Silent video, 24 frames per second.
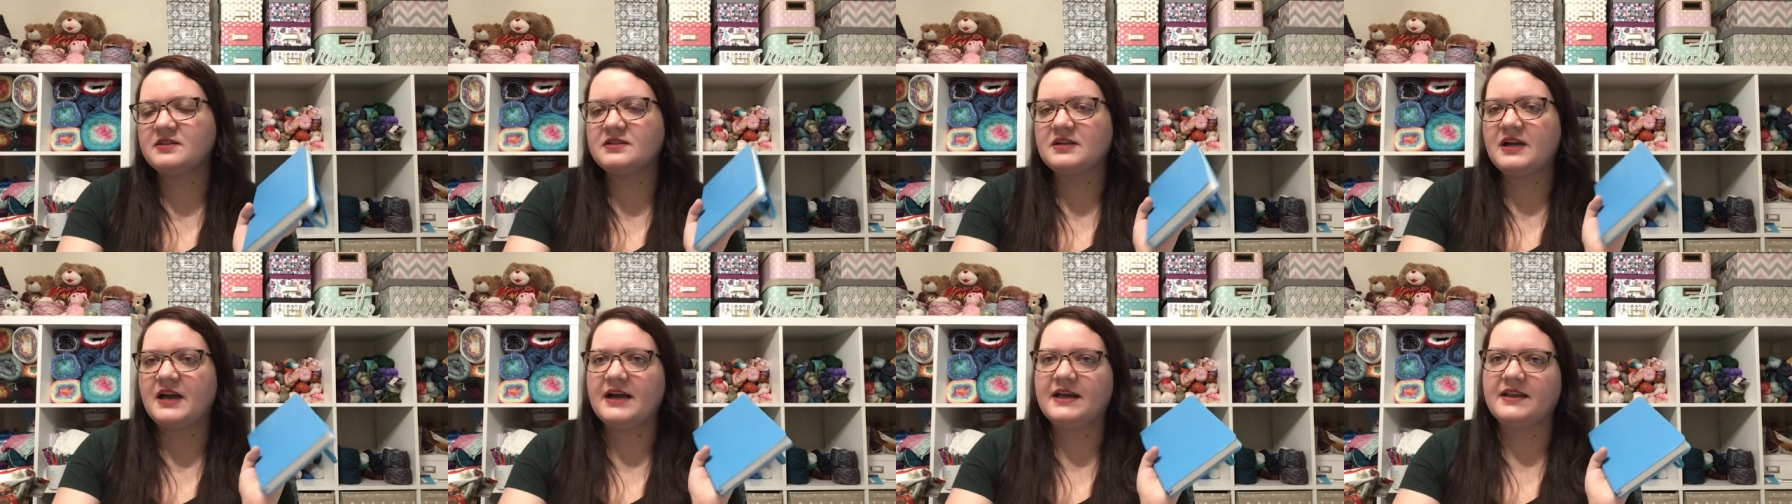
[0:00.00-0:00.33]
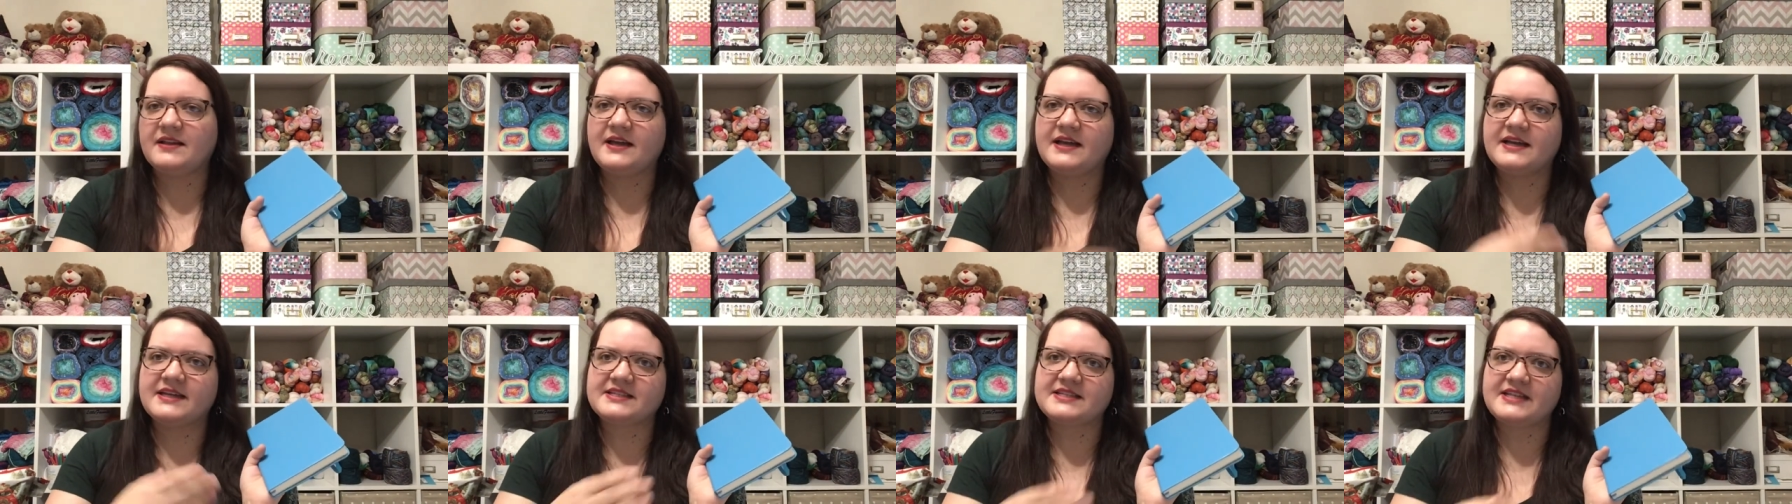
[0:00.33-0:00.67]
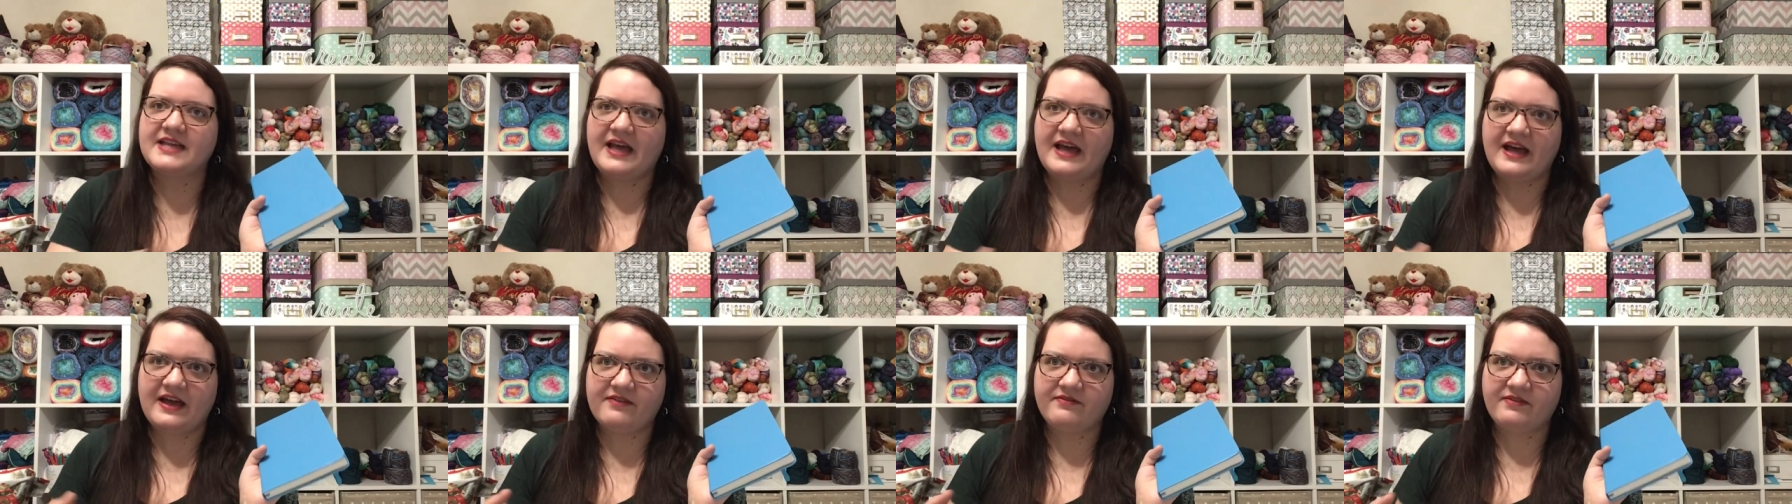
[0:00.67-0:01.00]
I like to
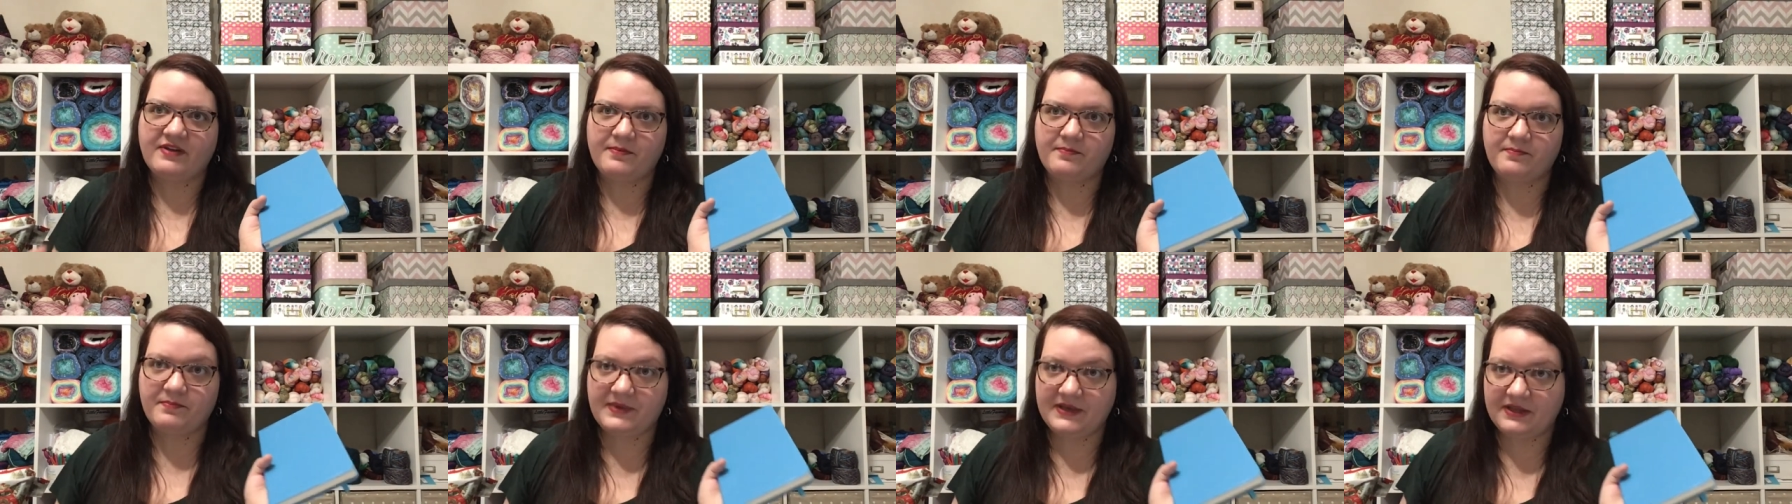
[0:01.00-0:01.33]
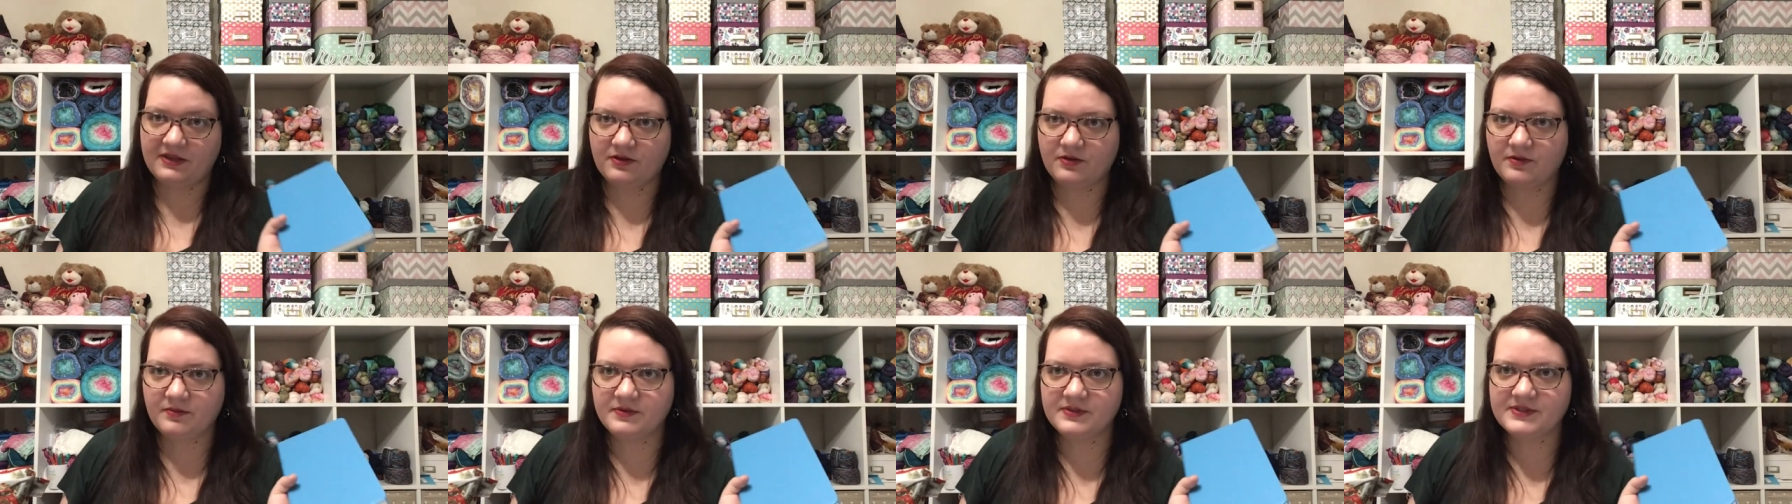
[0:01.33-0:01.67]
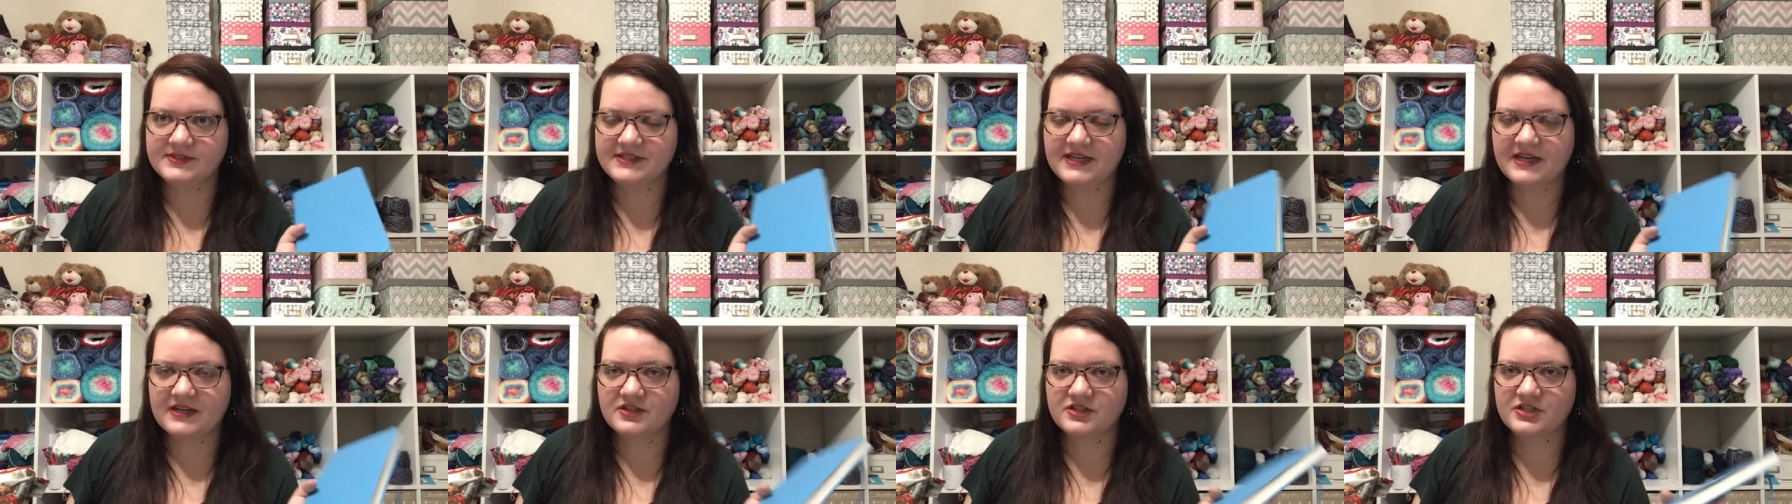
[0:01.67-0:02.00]
have a bill
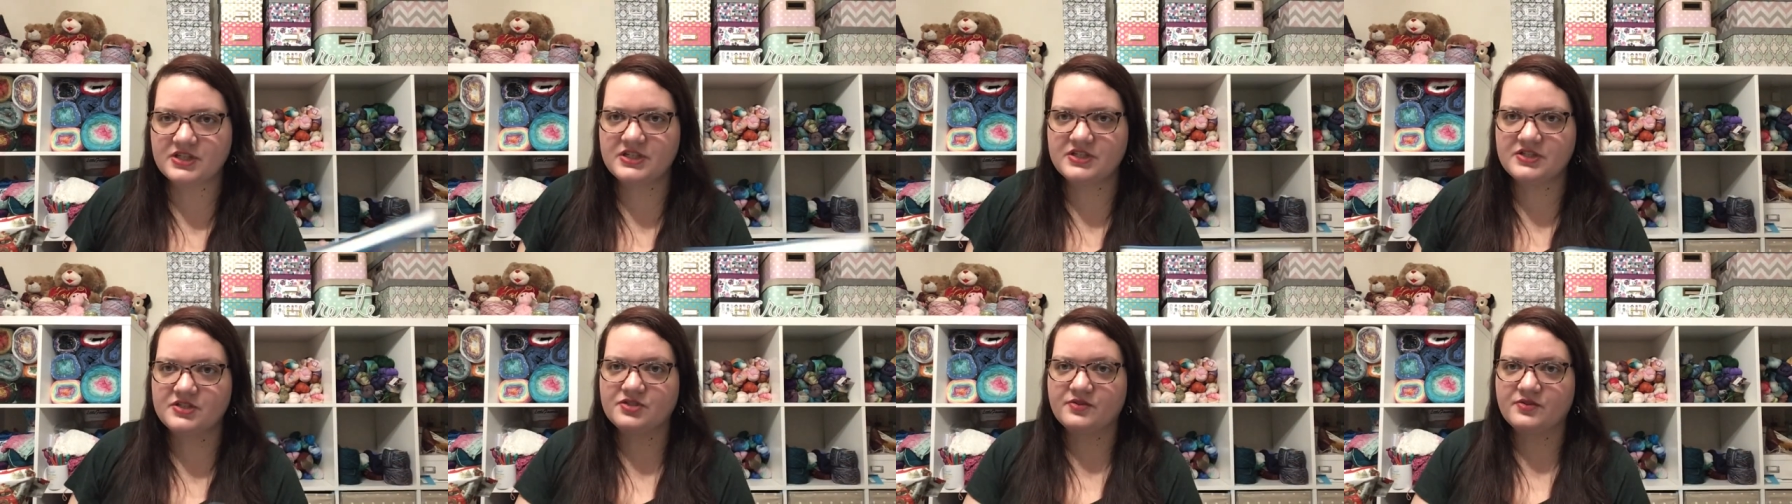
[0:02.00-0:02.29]
section